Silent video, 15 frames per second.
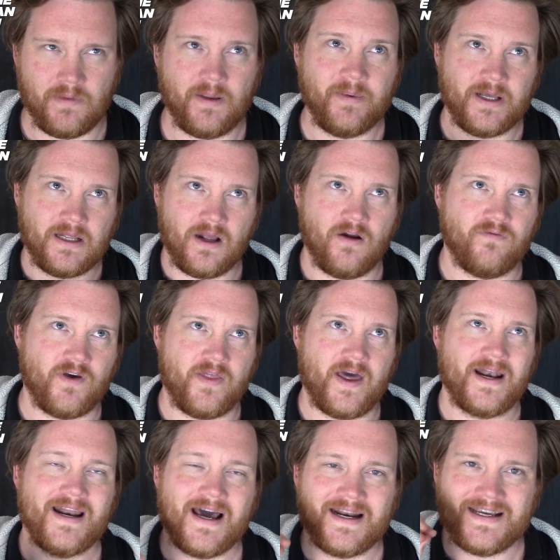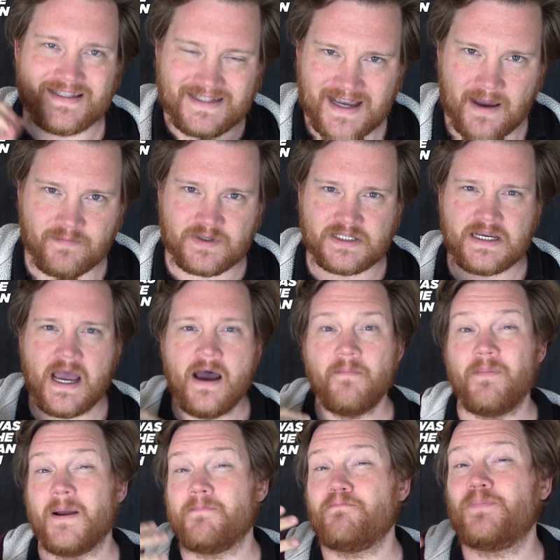Let me clarify that. Not attempts,
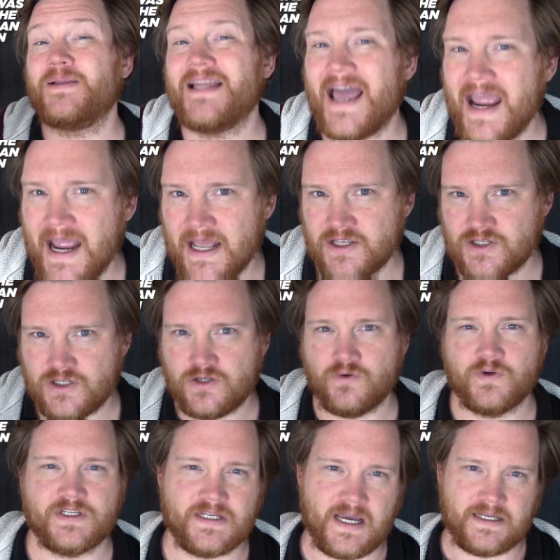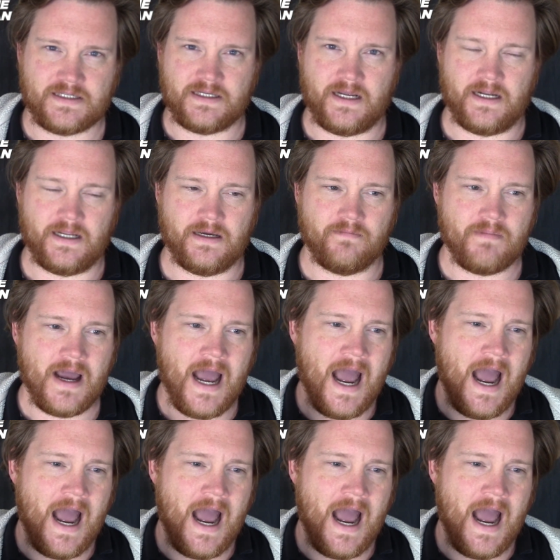but plans to assassinate him.